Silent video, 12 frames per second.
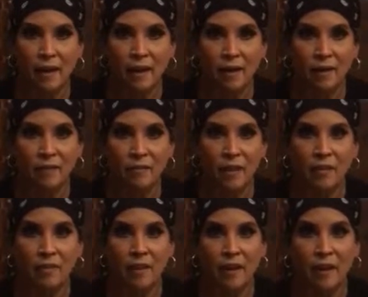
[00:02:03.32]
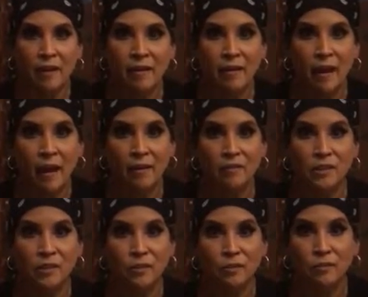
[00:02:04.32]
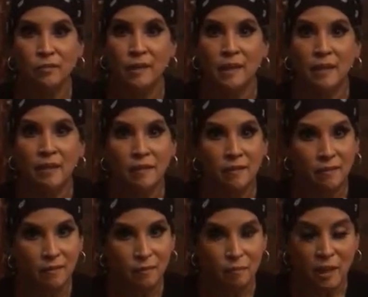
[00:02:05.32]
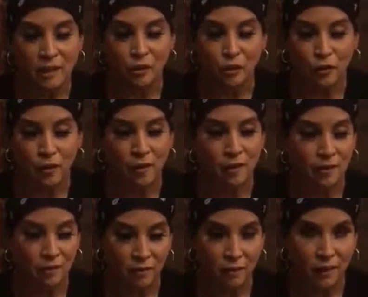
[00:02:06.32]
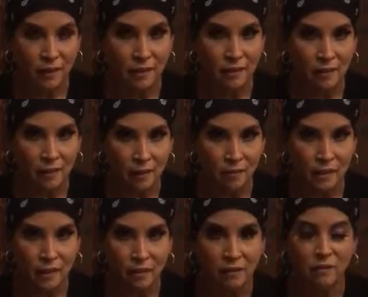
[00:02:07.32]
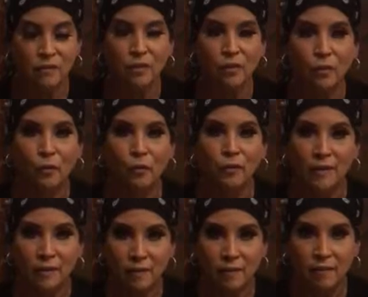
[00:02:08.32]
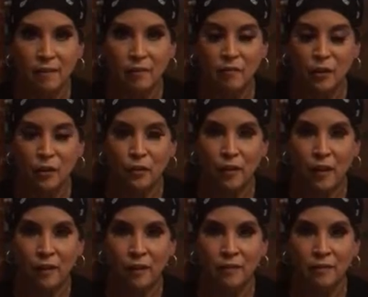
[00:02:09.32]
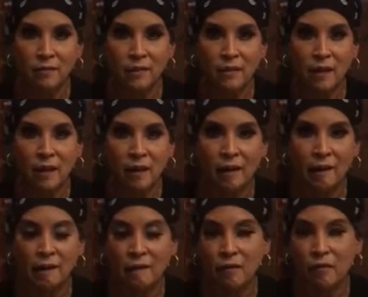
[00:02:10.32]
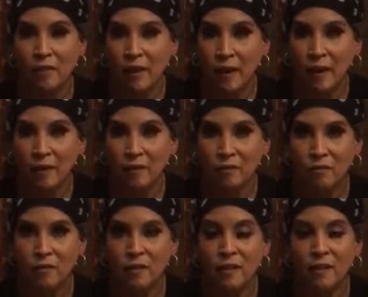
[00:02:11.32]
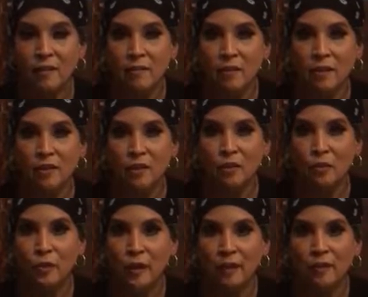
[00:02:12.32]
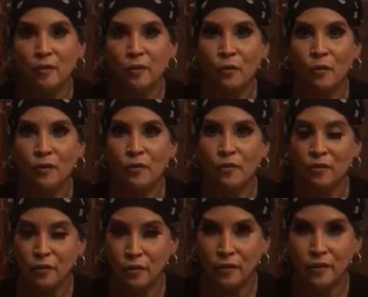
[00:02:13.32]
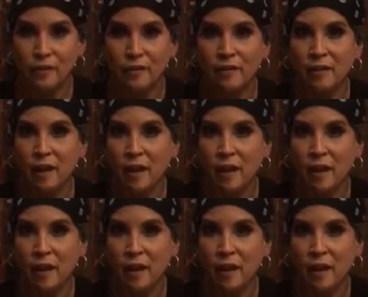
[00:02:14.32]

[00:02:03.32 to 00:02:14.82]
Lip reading: and then they have to make sure they collected enough cells. So they figure that out, and if they have, then you get your third